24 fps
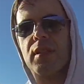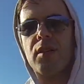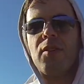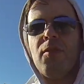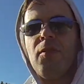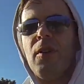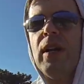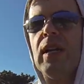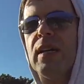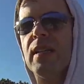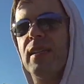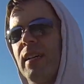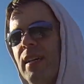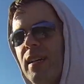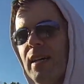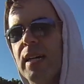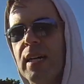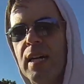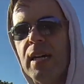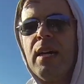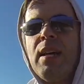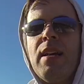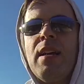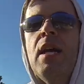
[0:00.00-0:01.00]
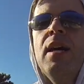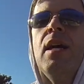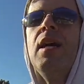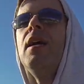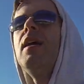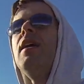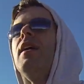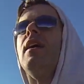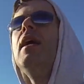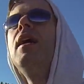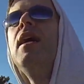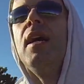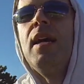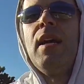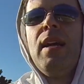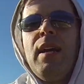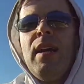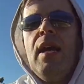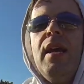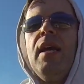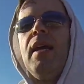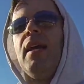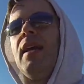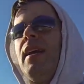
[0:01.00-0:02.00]
Well, uh...
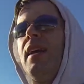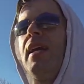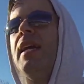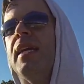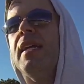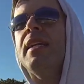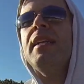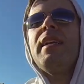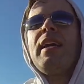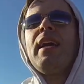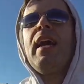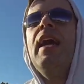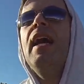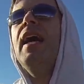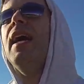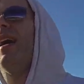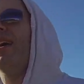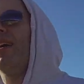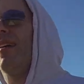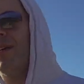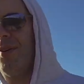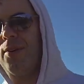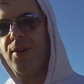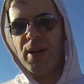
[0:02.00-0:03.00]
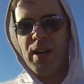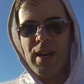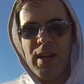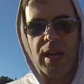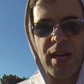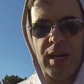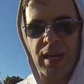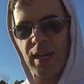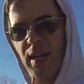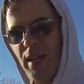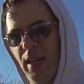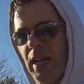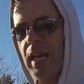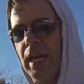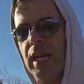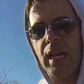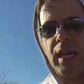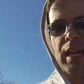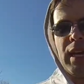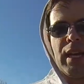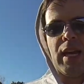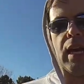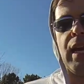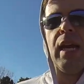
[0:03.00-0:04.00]
anyhow...
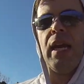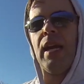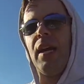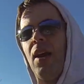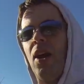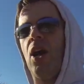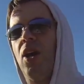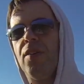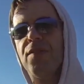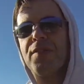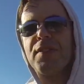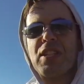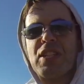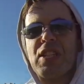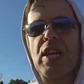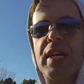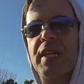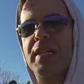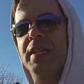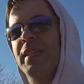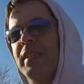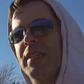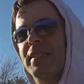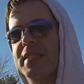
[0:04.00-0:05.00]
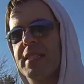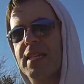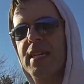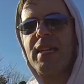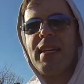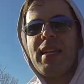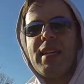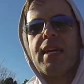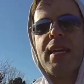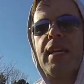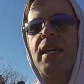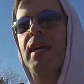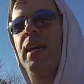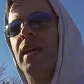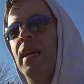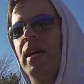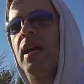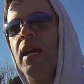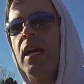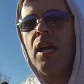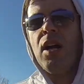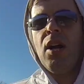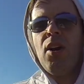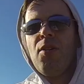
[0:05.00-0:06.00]
all of a sudden, it's like,
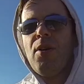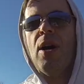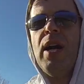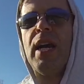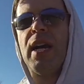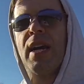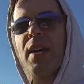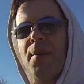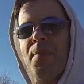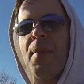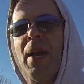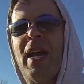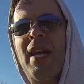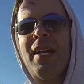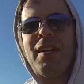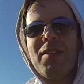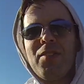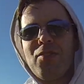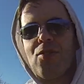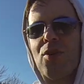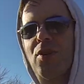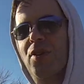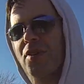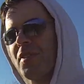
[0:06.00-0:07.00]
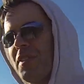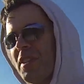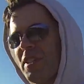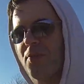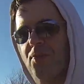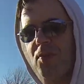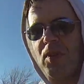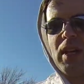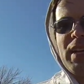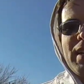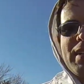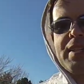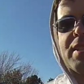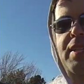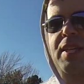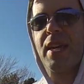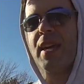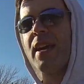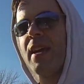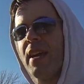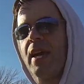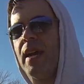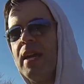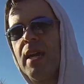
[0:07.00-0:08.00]
oh hey, I'm headed Dorothy's place,
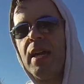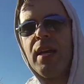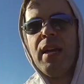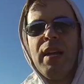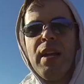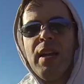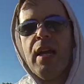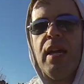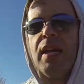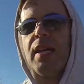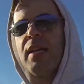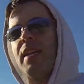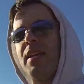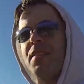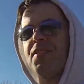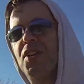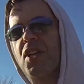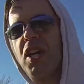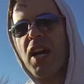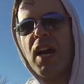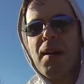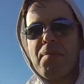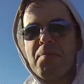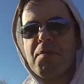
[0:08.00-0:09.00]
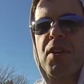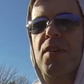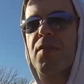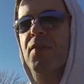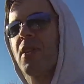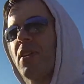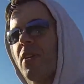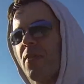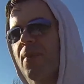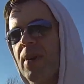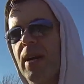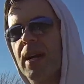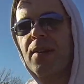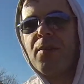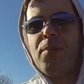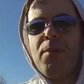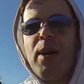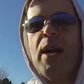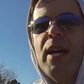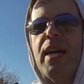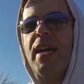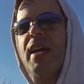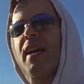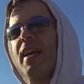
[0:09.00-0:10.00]
get the cops over there right
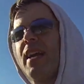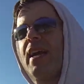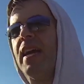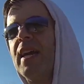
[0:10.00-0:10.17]
away.